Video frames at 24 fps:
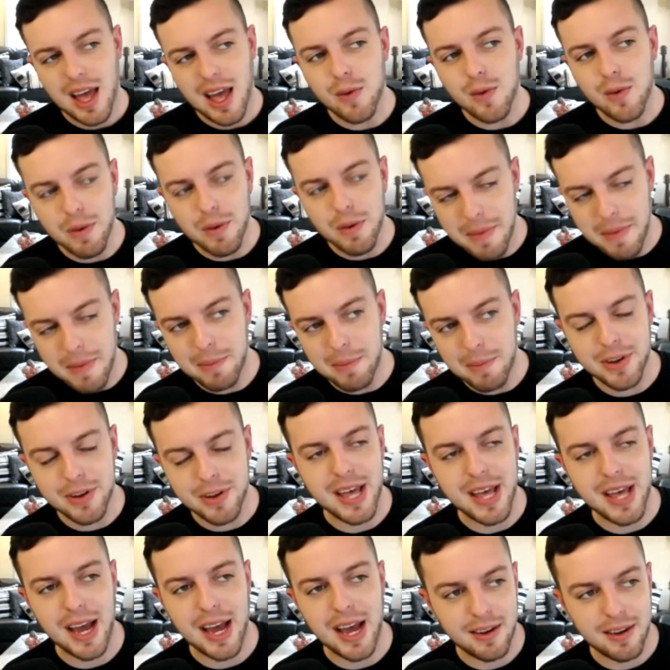And
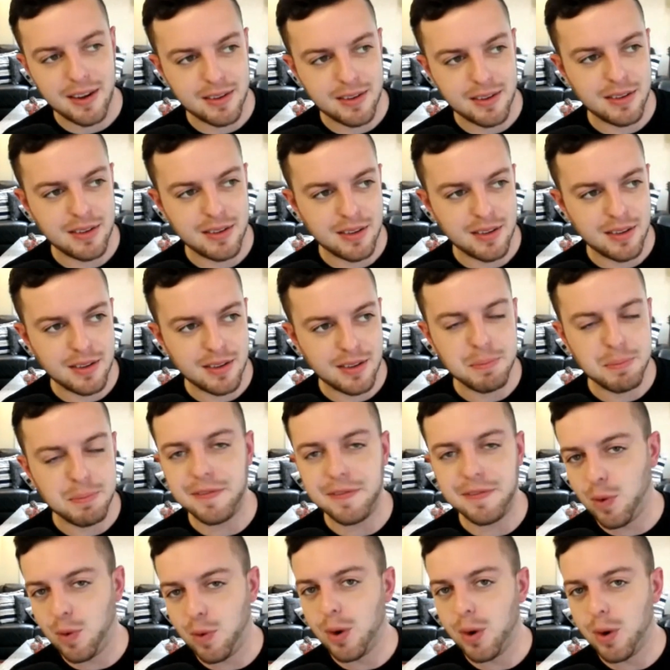remember that
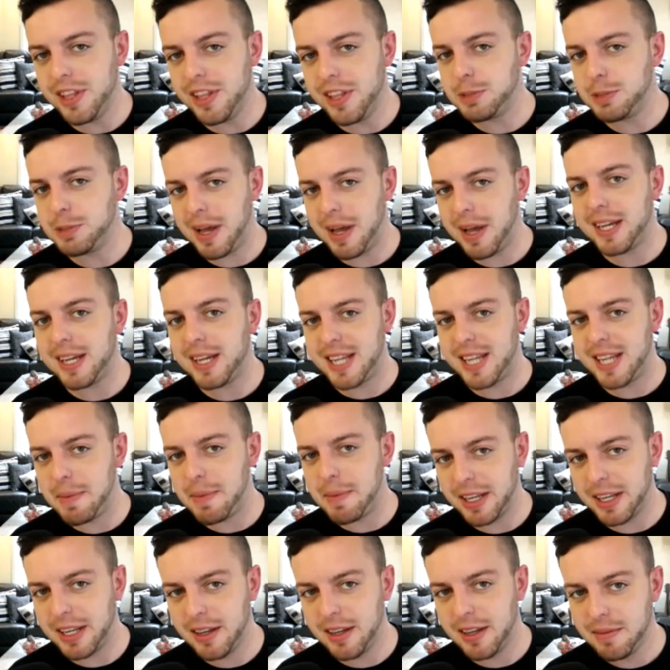before this
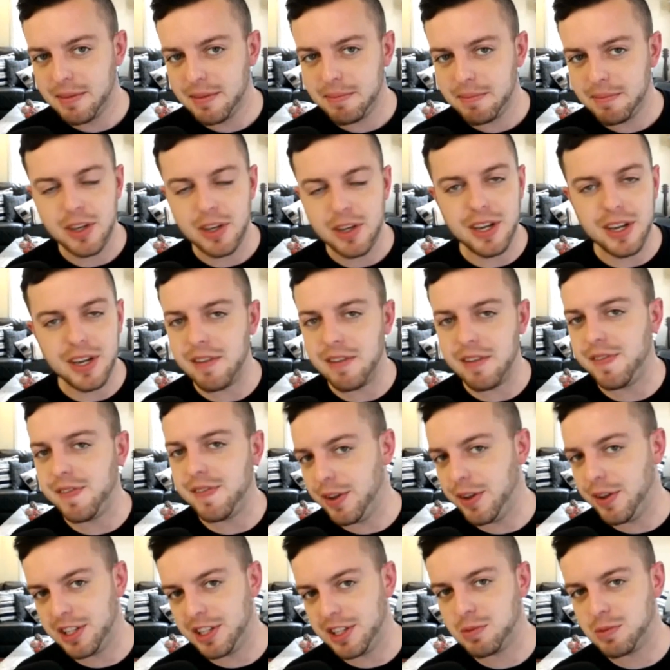pandemic, you didn't
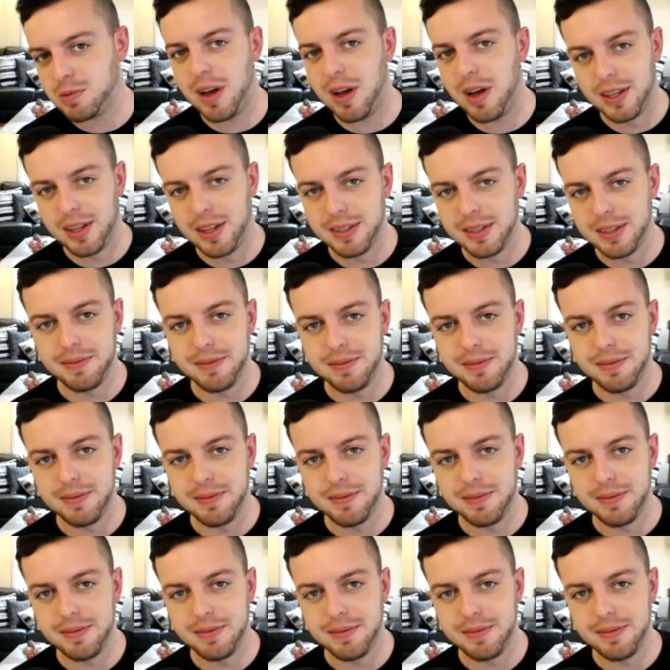feel this way.